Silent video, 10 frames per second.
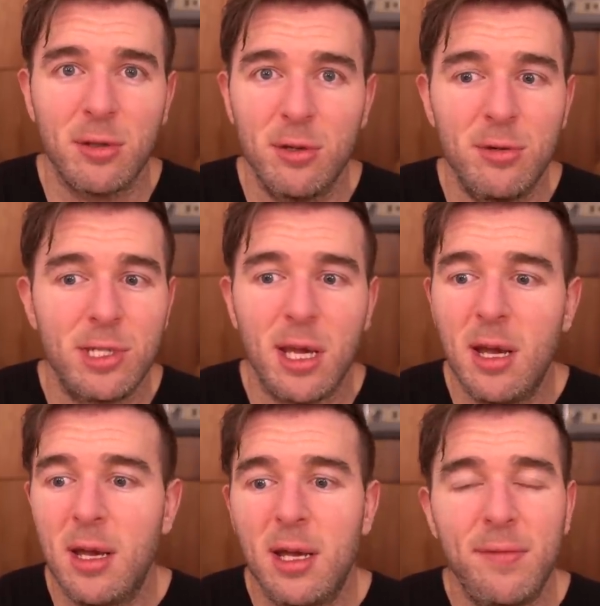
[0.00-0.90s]
lose,
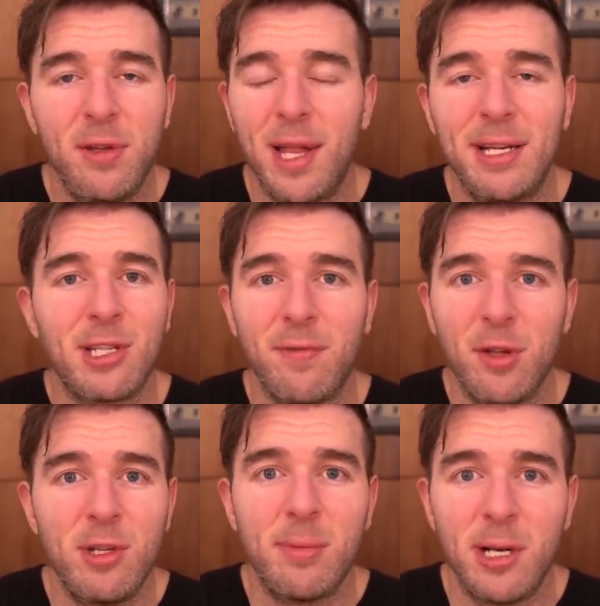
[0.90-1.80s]
if you let yourself
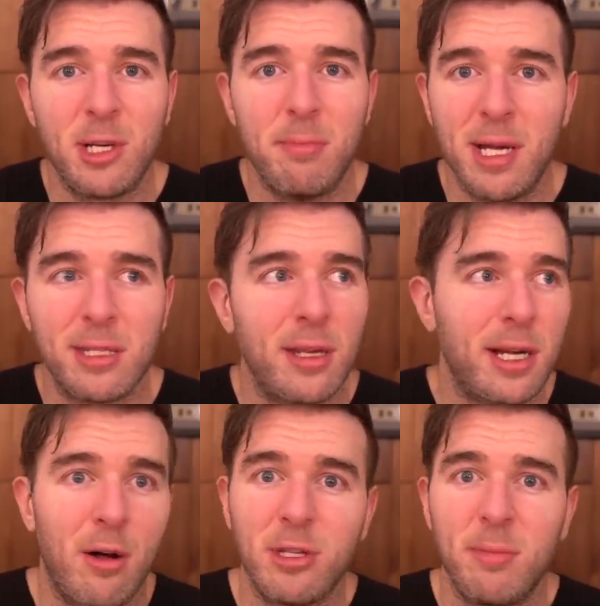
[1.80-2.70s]
lose a bunch of muscle,
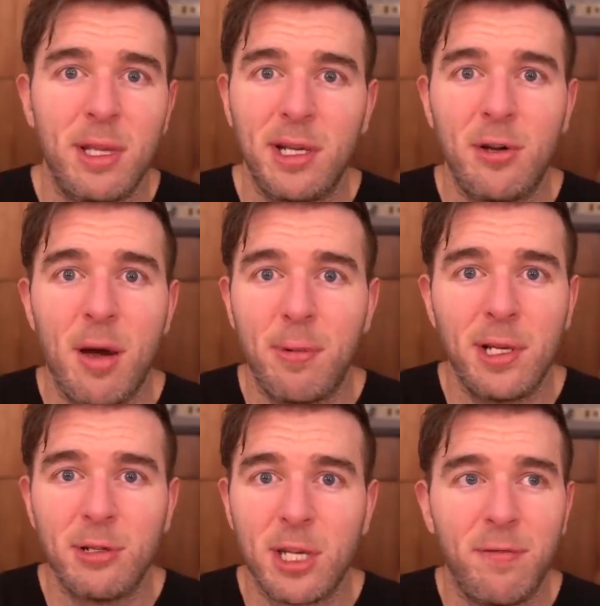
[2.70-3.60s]
like ultimately you're not
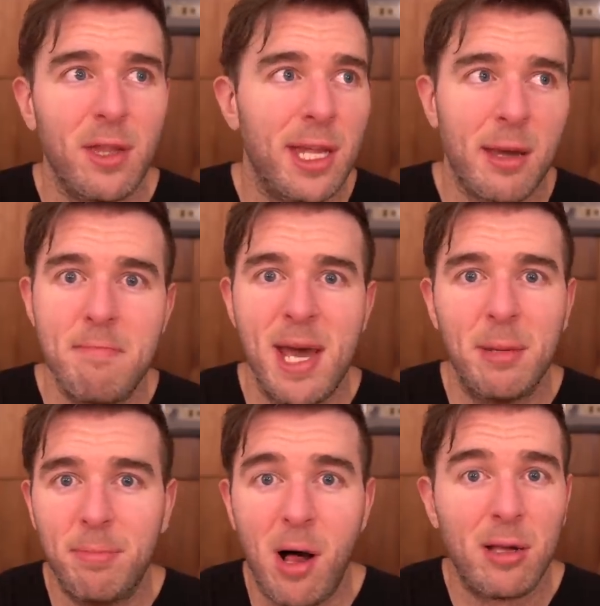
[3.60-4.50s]
putting yourself in like a
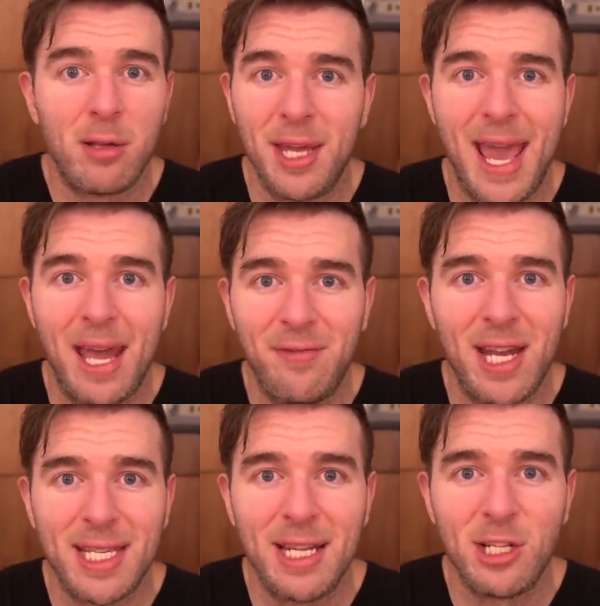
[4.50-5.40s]
metabolically
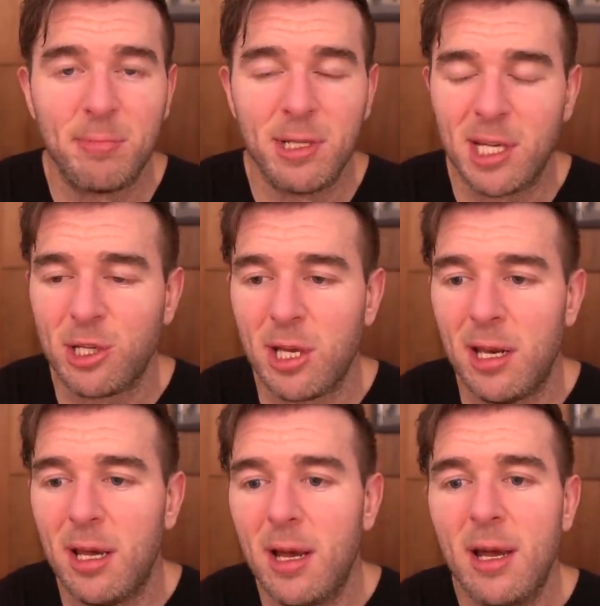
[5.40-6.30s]
advantageous
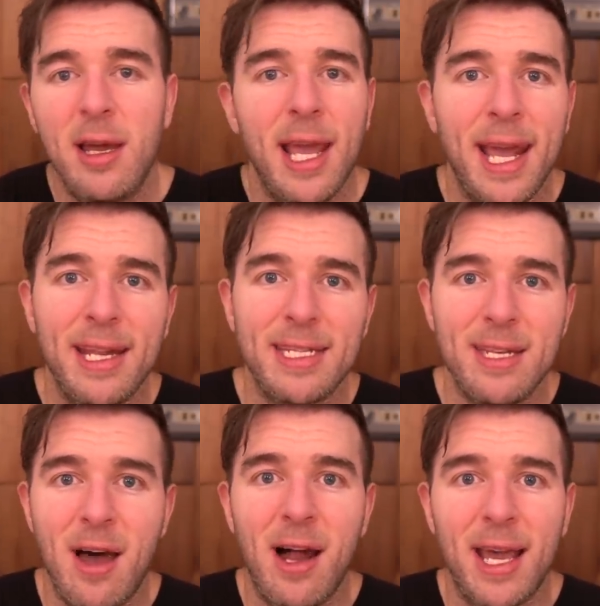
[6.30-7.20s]
position, and it's
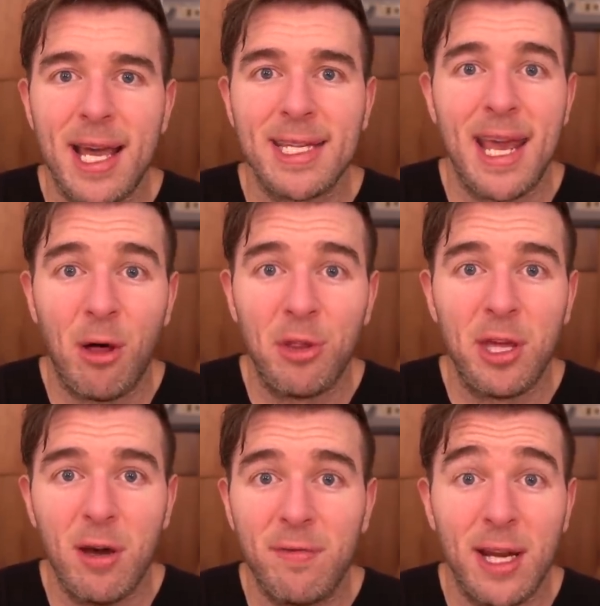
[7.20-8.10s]
not as
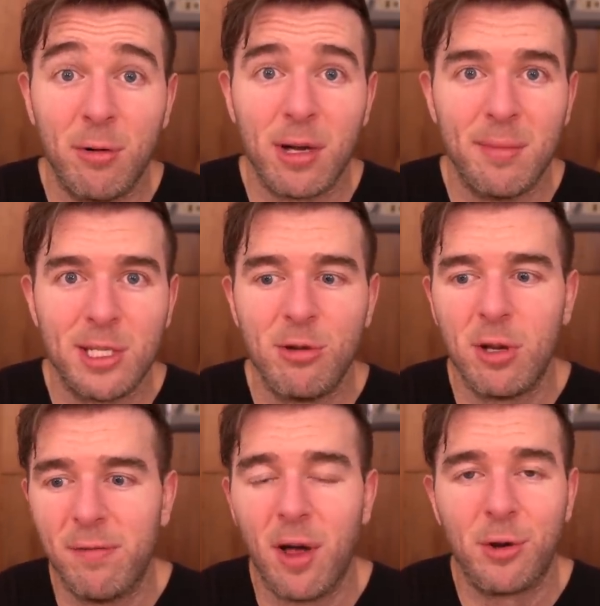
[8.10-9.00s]
healthy of an outcome as you
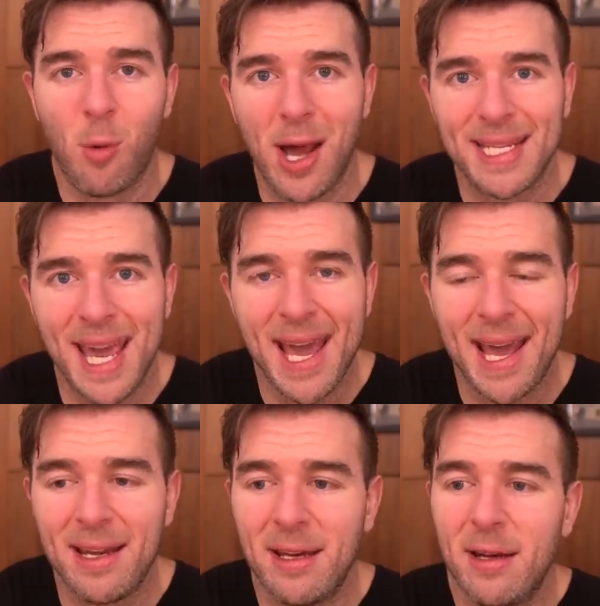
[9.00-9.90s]
could have otherwise
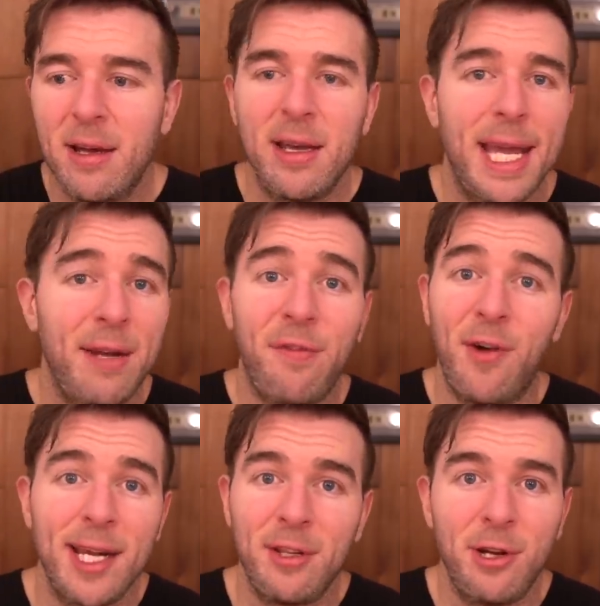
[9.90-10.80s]
had. And
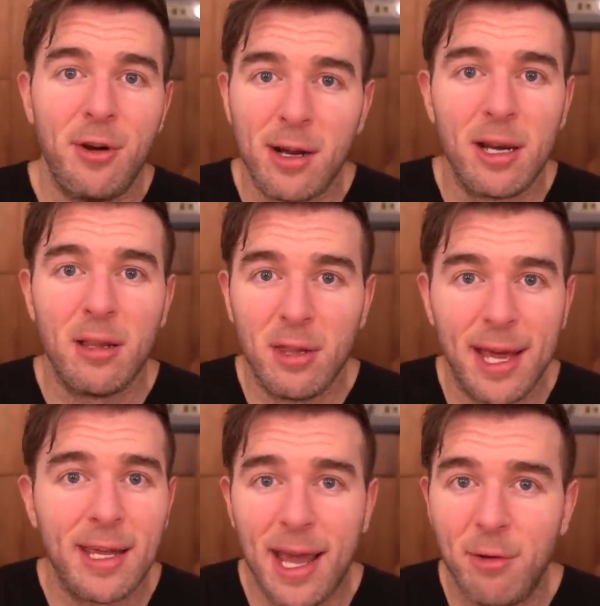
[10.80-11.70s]
frankly, you're not gonna
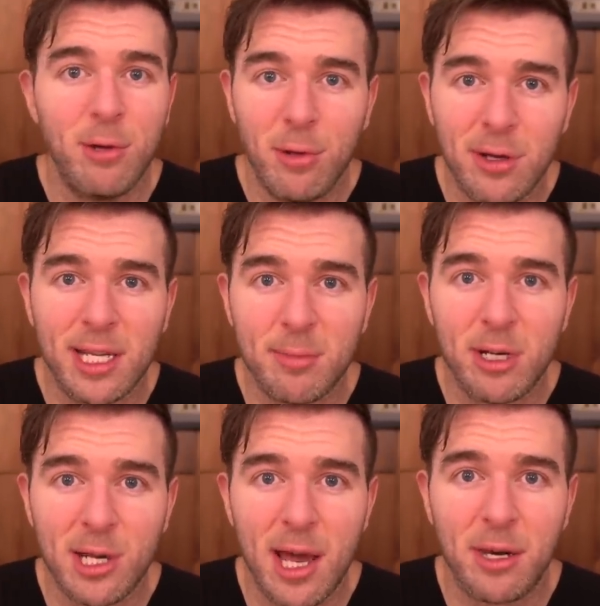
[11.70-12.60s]
like how you look as
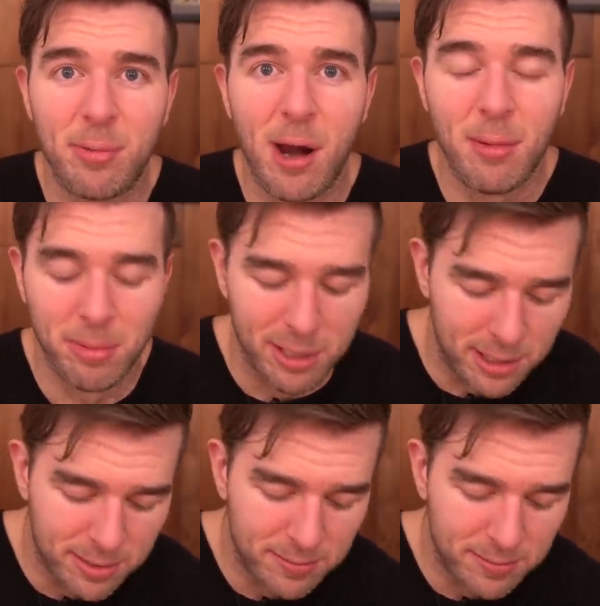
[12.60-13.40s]
much either, probably.